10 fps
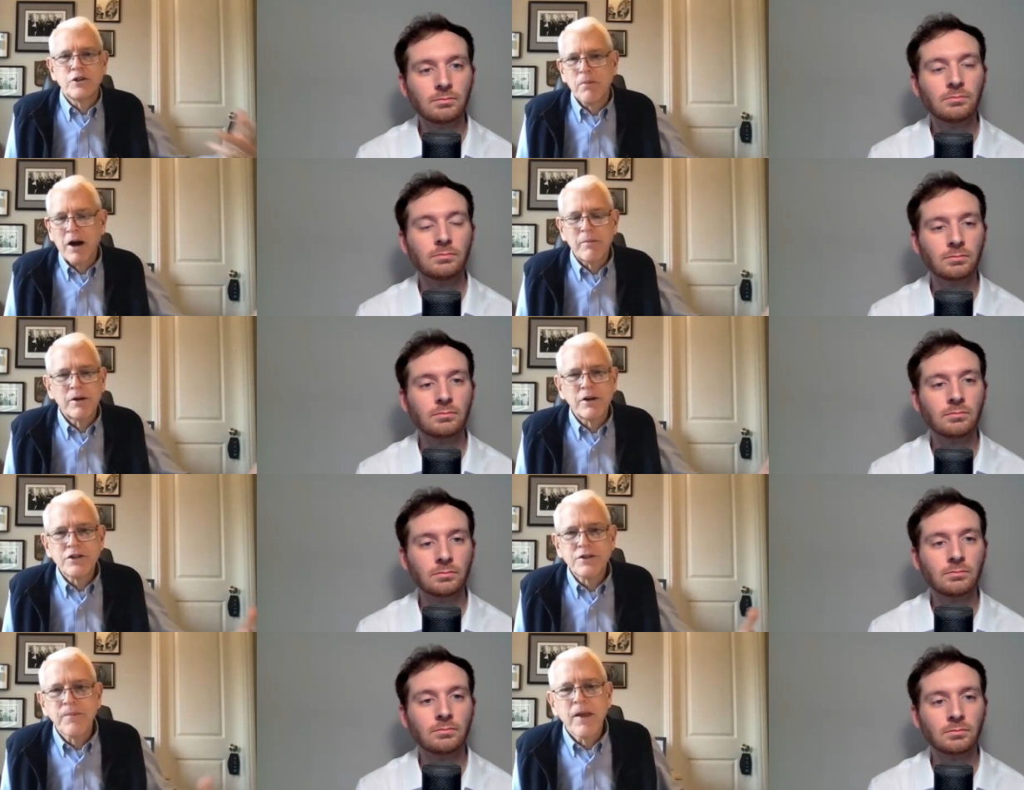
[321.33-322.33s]
Speaker 1: the
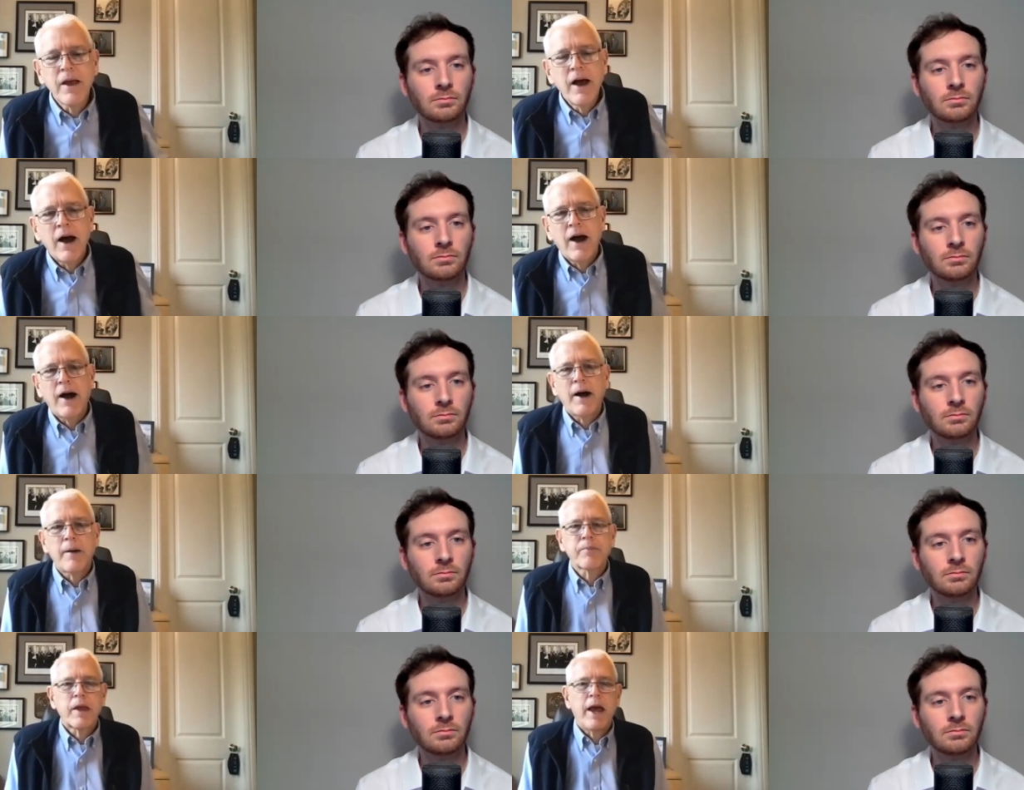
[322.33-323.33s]
bombers,
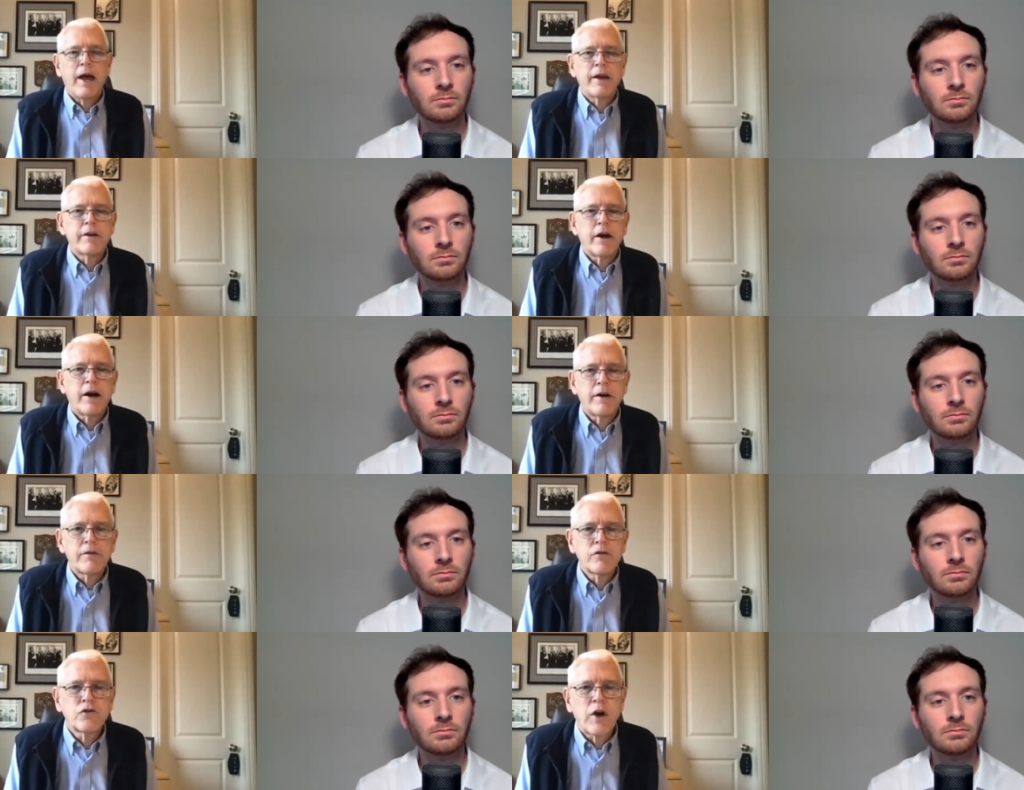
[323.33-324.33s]
um, and uh,
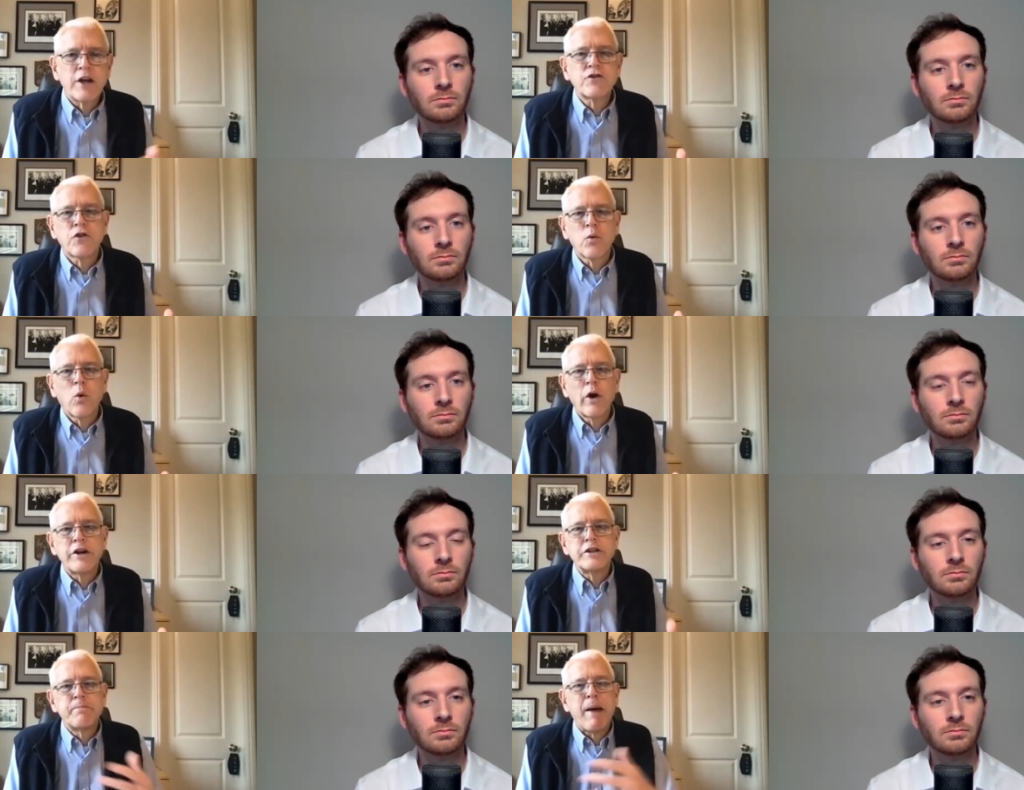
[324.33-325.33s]
transfer the
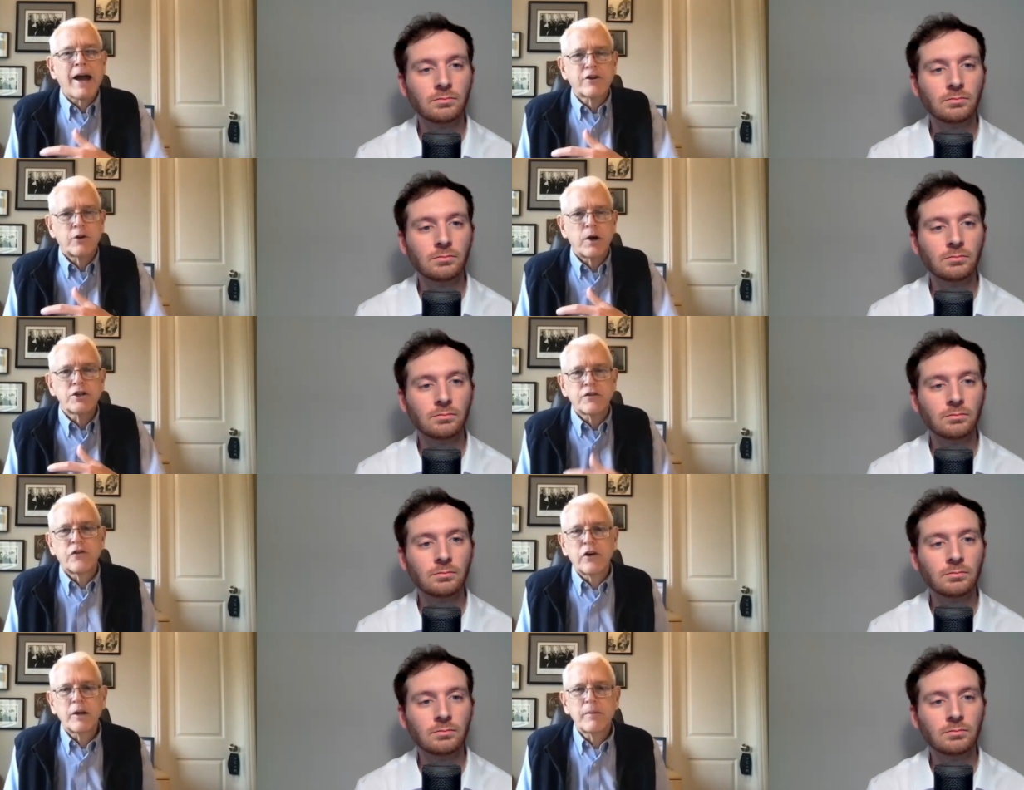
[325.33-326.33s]
warheads back to Russia for
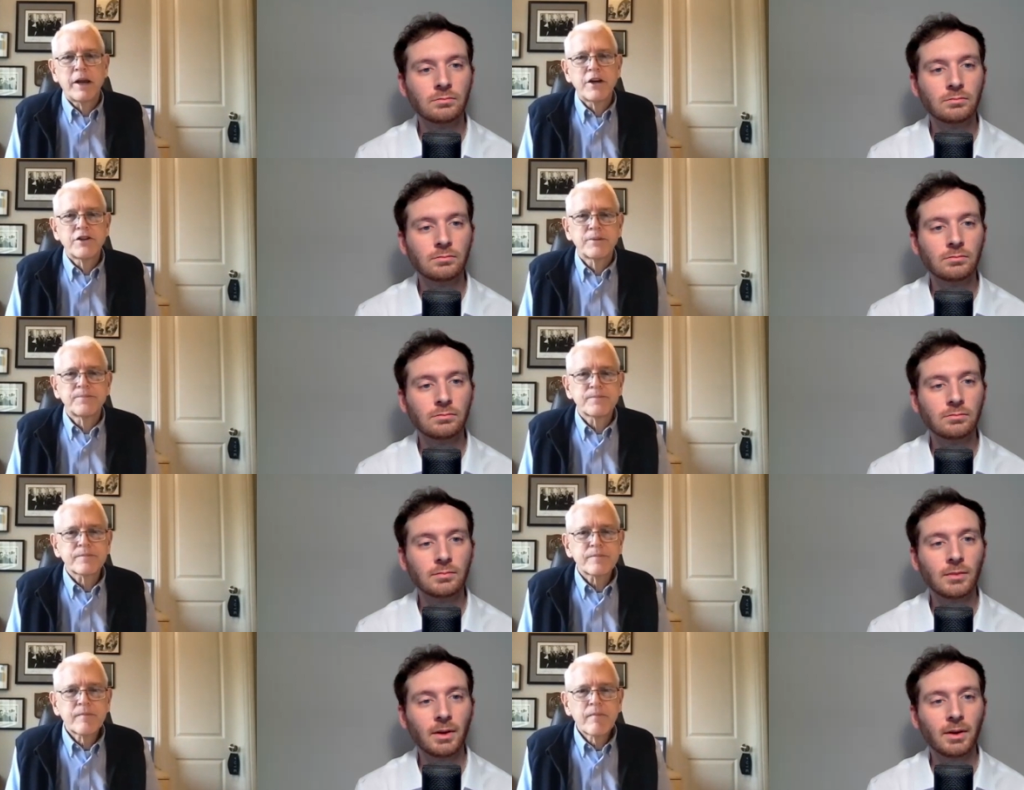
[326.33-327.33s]
elimination.
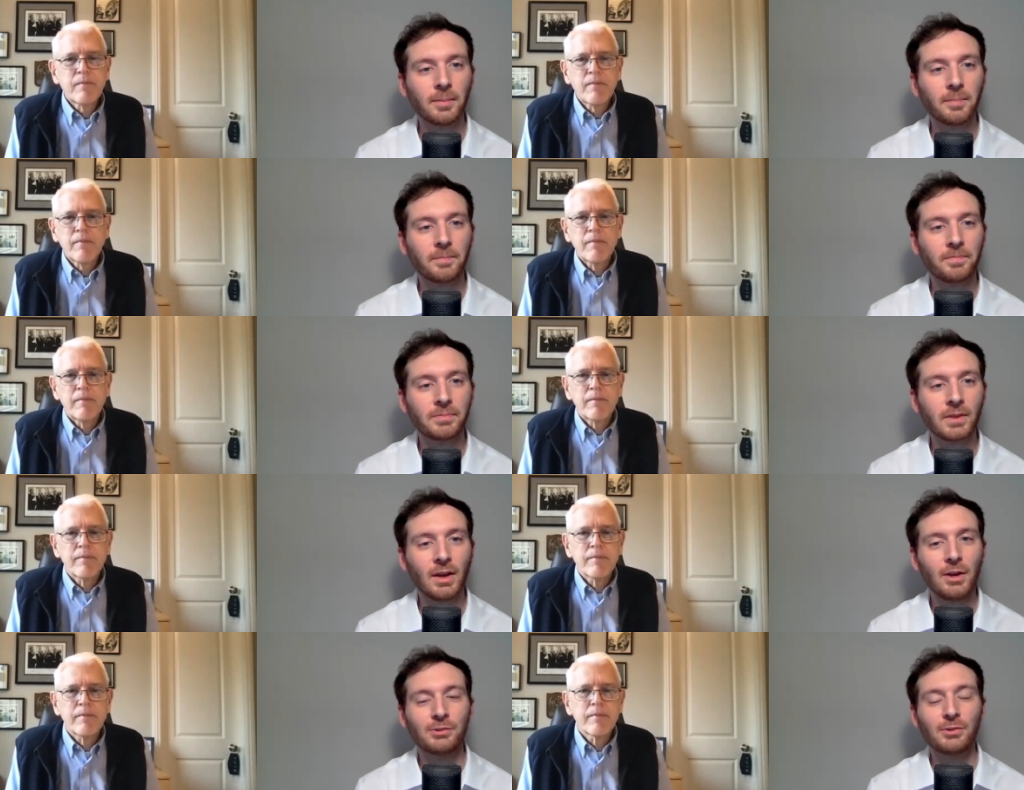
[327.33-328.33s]
Speaker 2: Yeah,
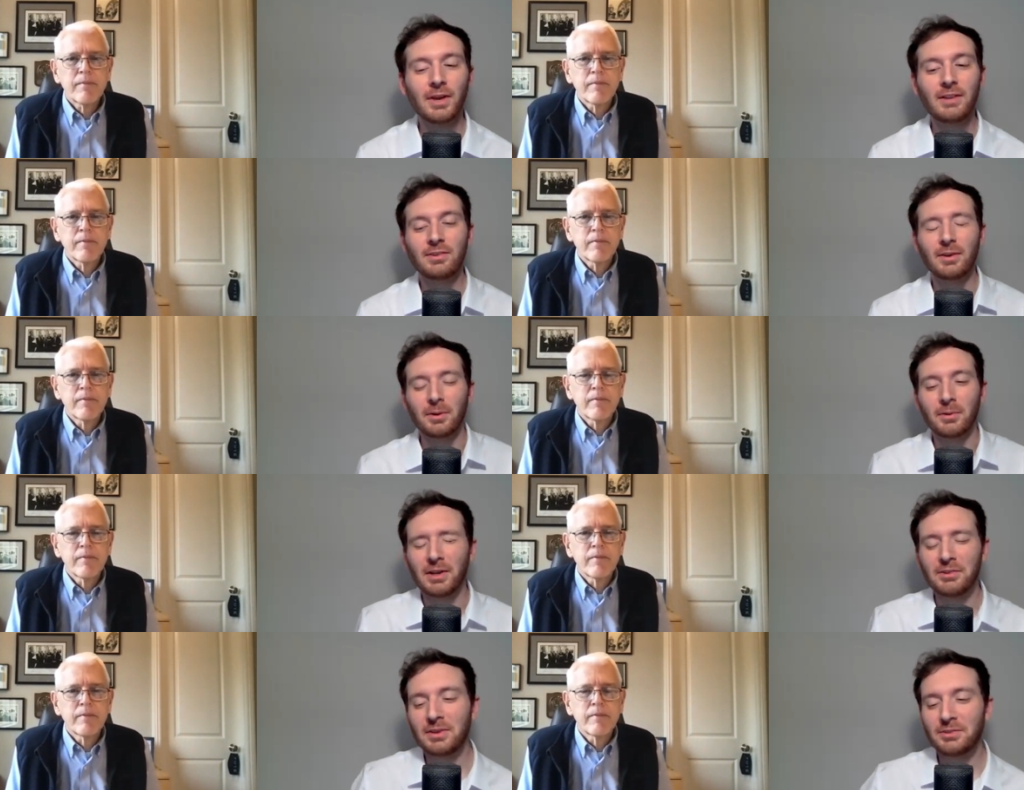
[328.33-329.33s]
so that's a
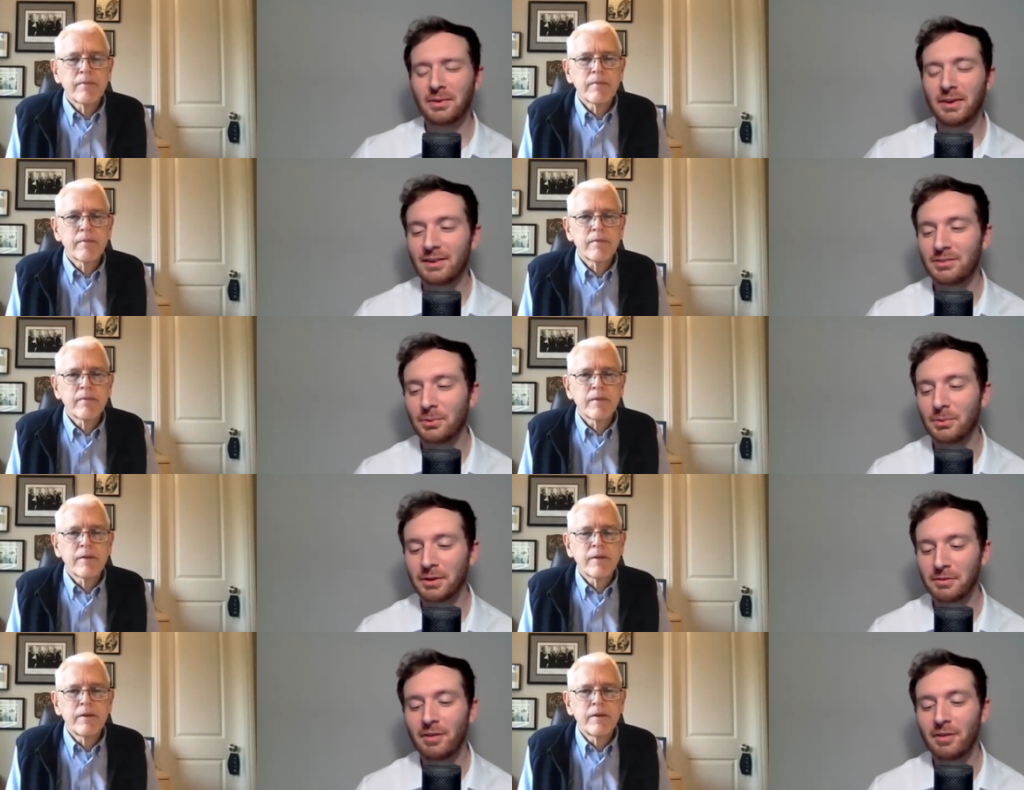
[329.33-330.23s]
that's gets I guess to a really